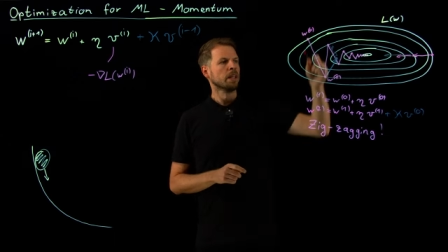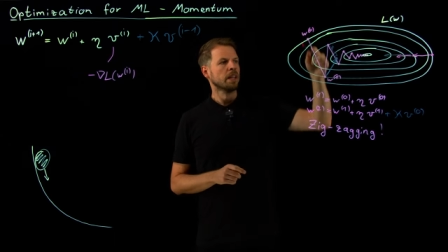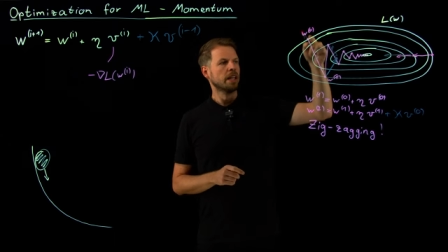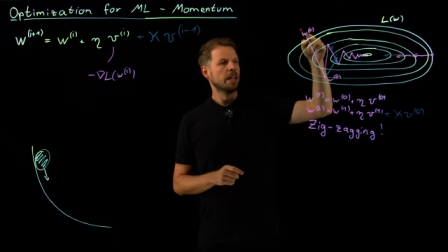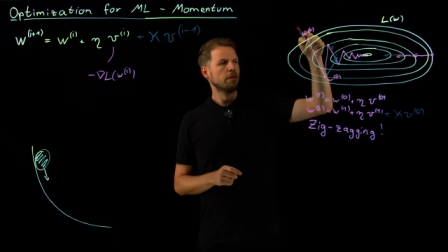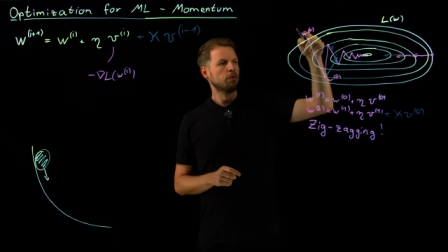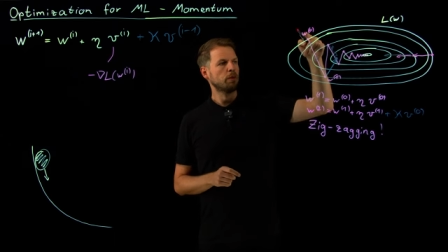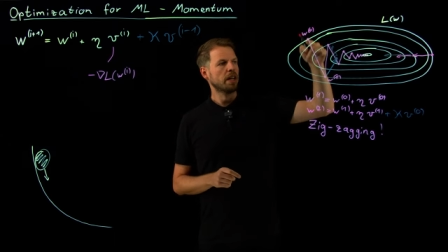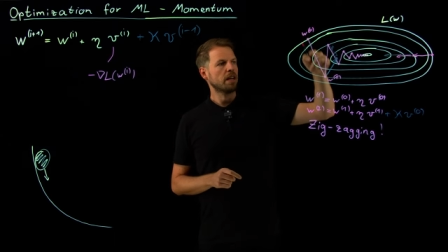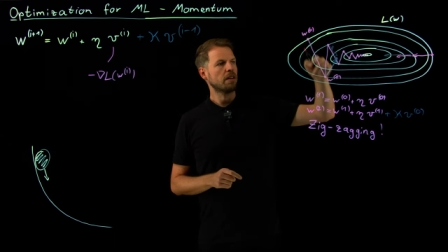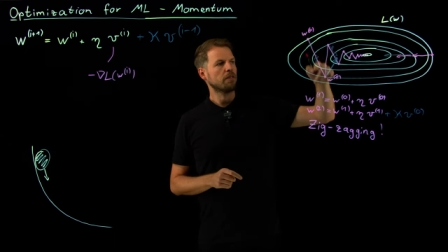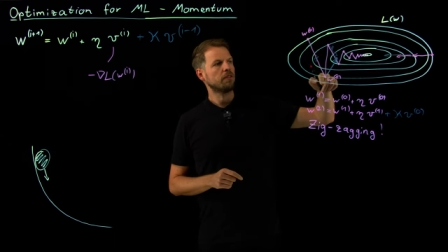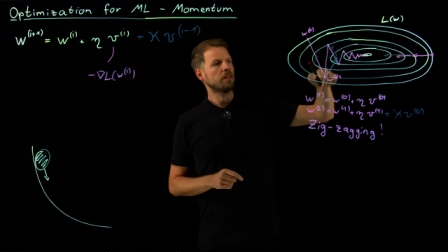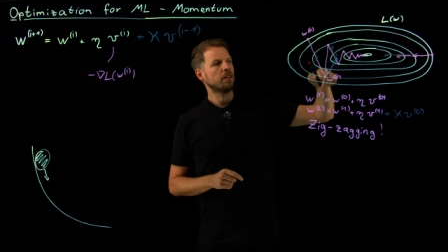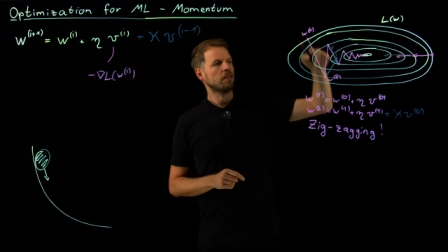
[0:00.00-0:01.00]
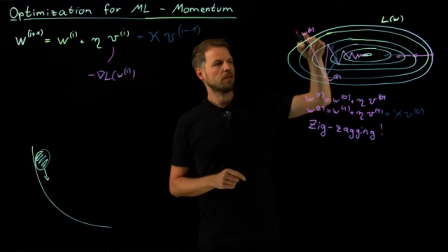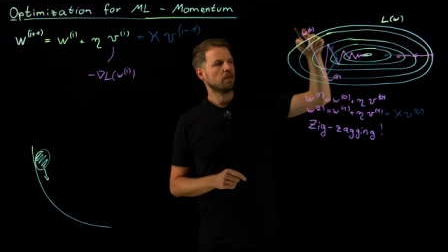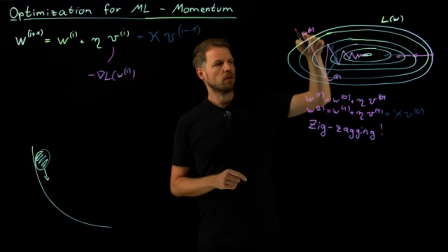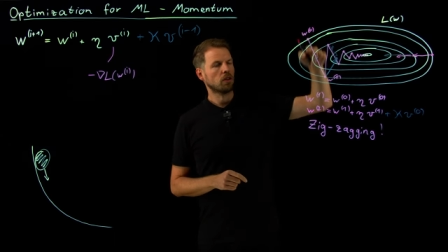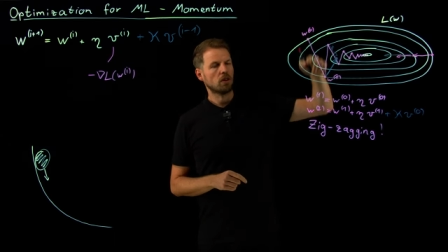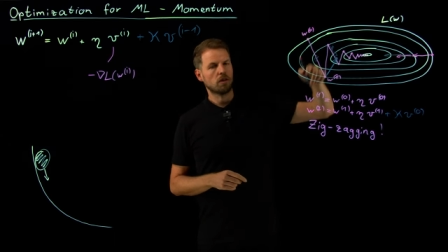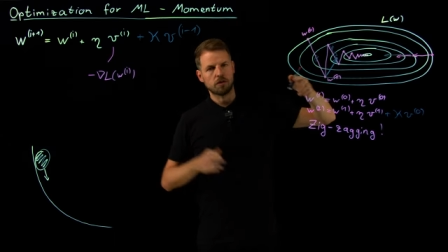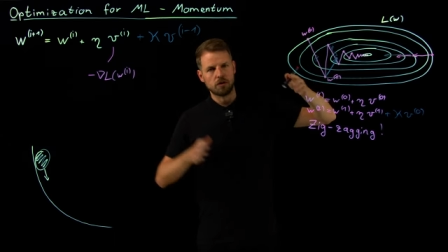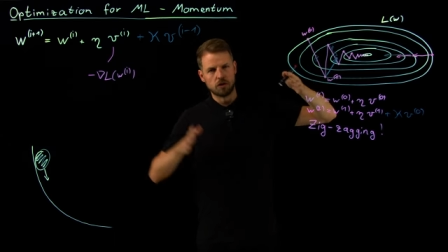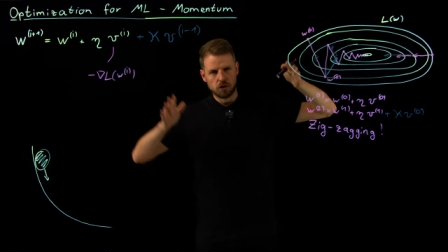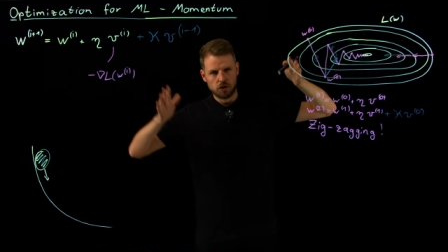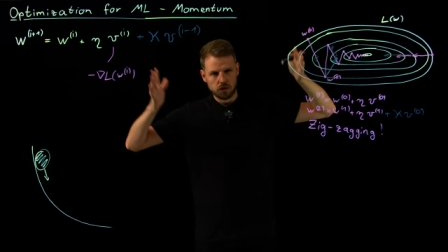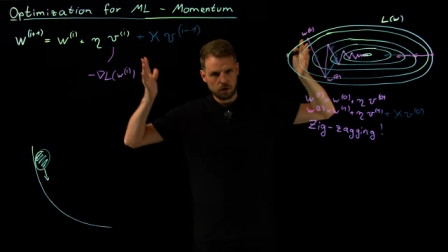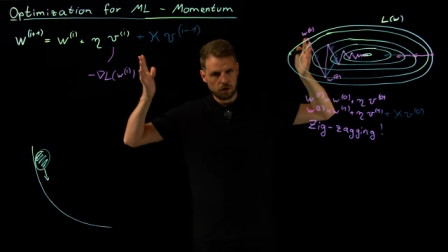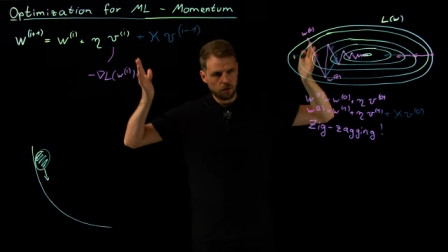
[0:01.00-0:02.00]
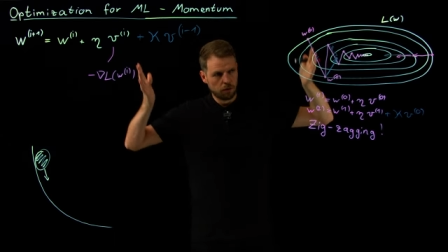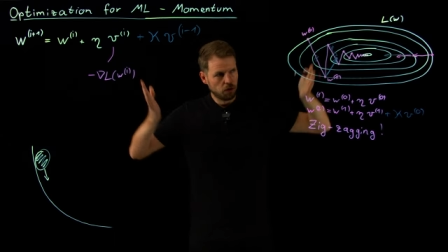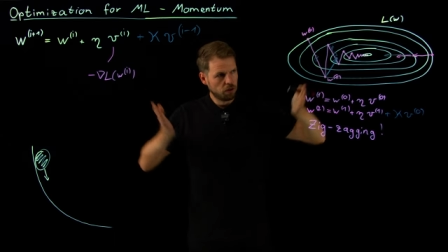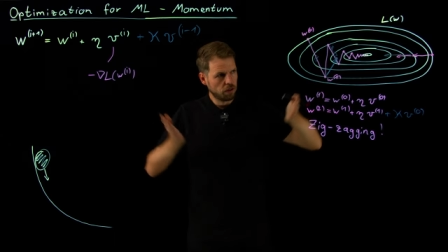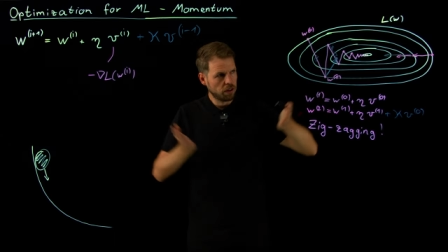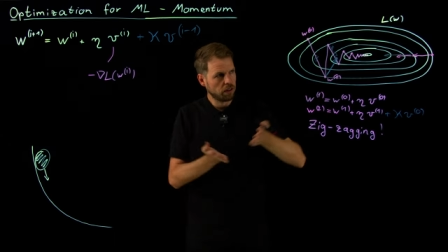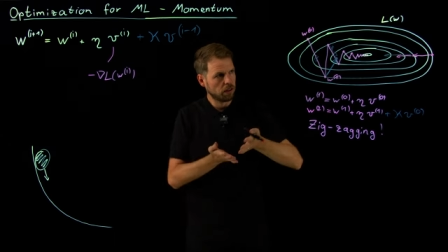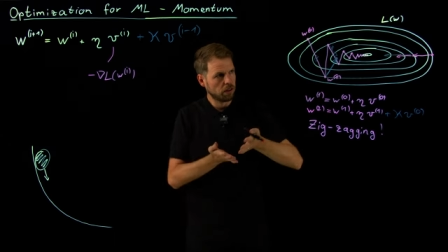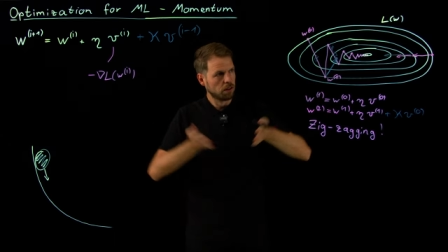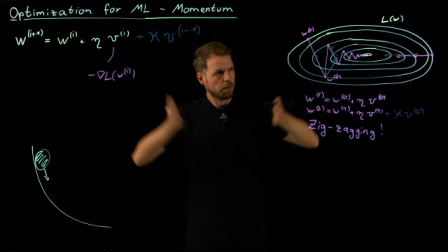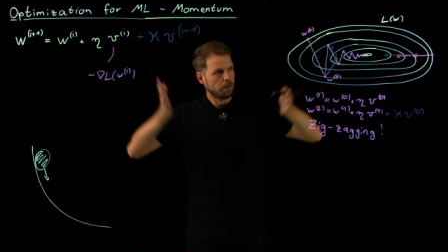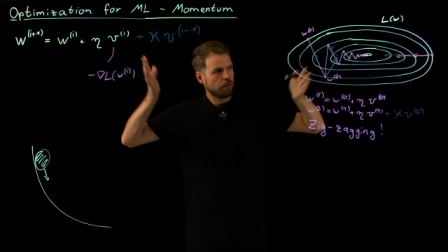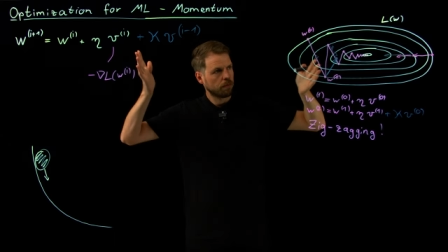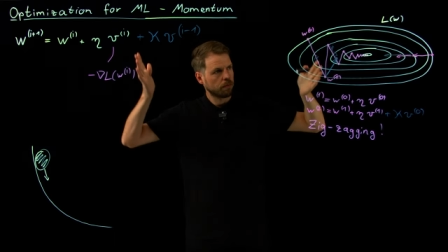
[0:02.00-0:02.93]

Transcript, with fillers: If we have this sort of um,